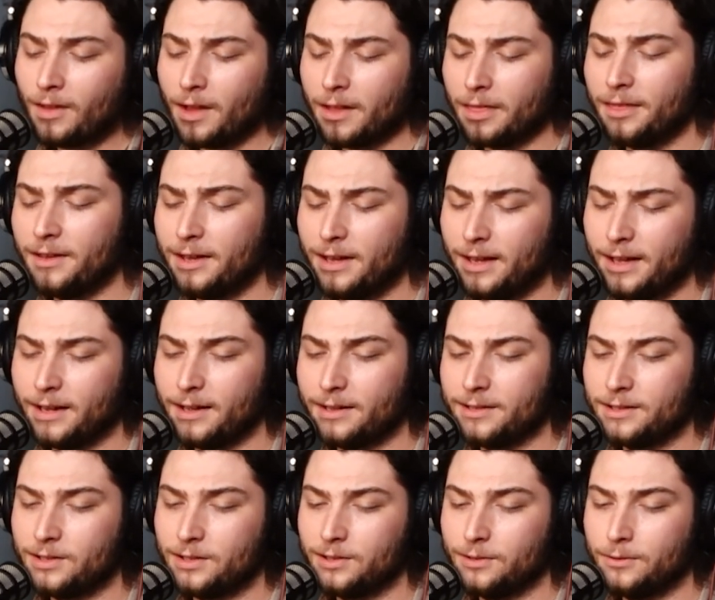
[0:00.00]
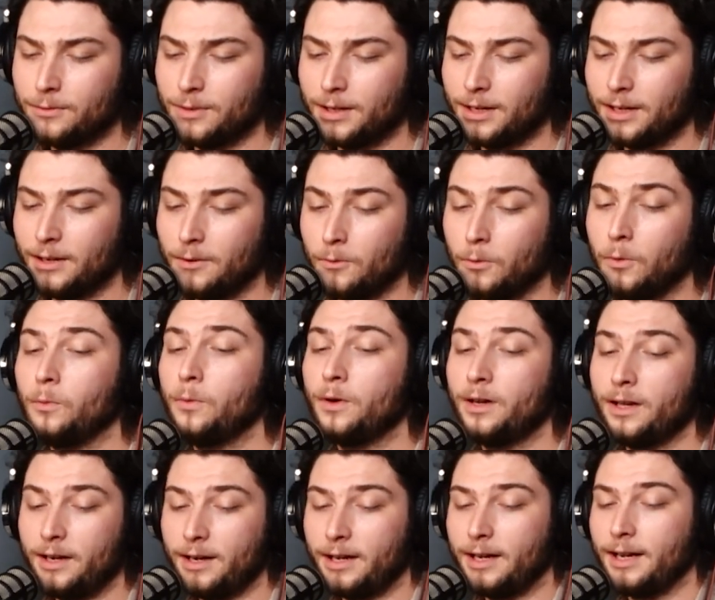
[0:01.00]
thing to uh, well
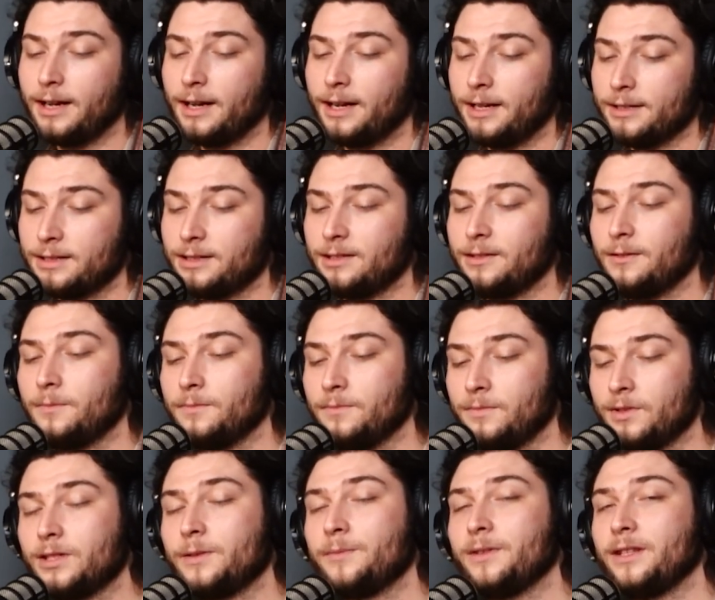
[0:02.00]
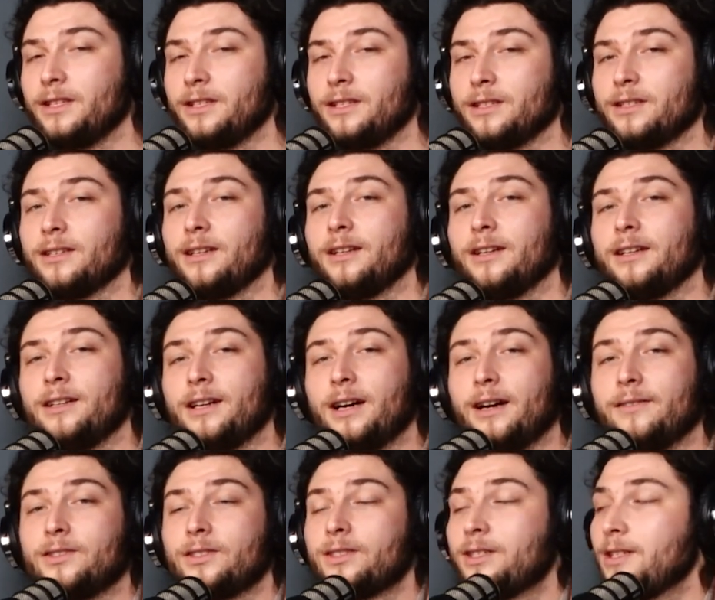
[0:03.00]
one i got some some of these uh,
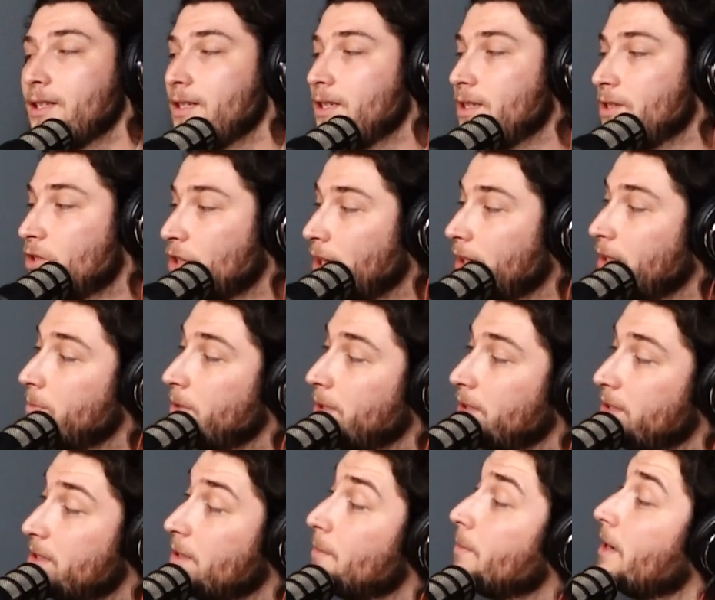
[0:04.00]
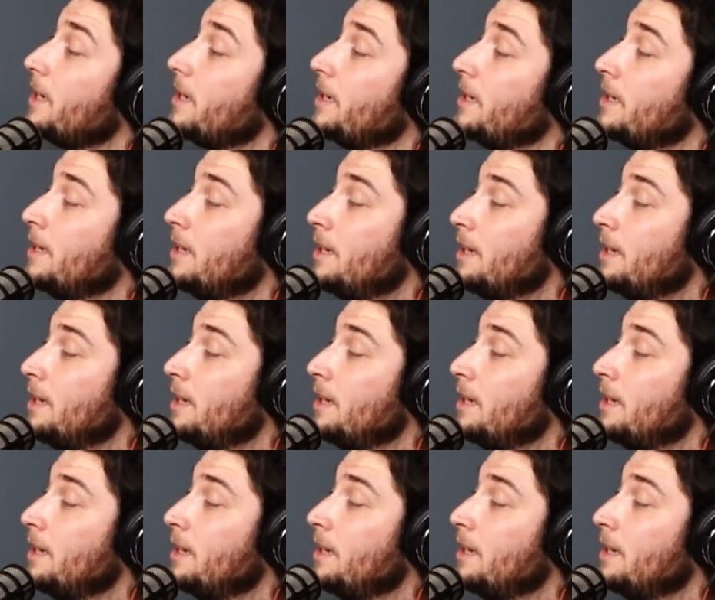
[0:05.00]
novelty jelly bellies in my